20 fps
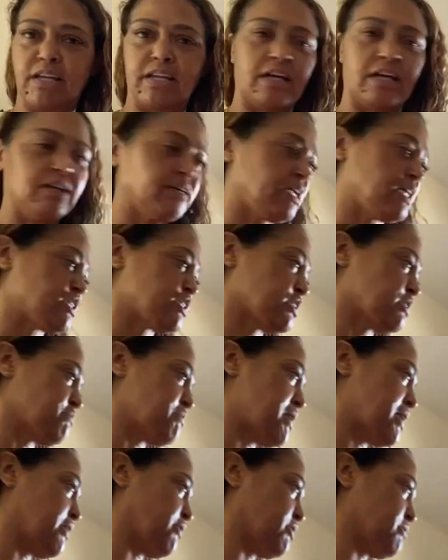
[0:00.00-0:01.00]
I'll go down to the
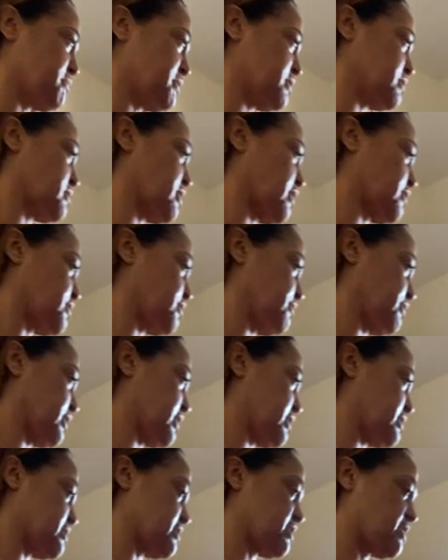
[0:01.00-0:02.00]
patio in a minute and talk to you
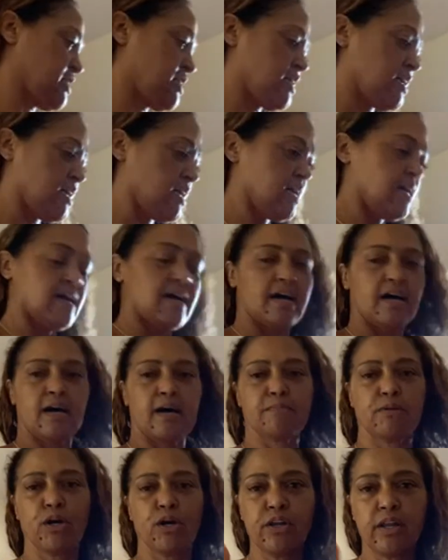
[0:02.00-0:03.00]
guys.
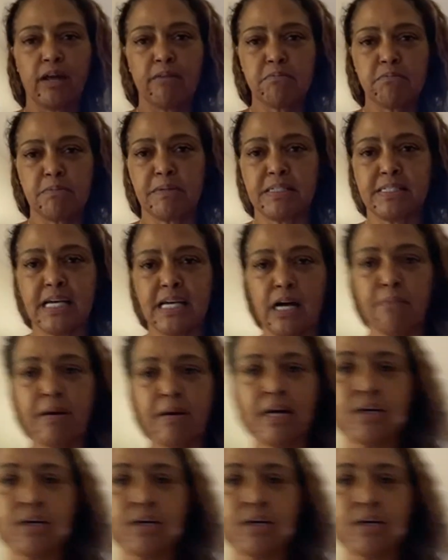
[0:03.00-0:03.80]
Hold on, put my towel back.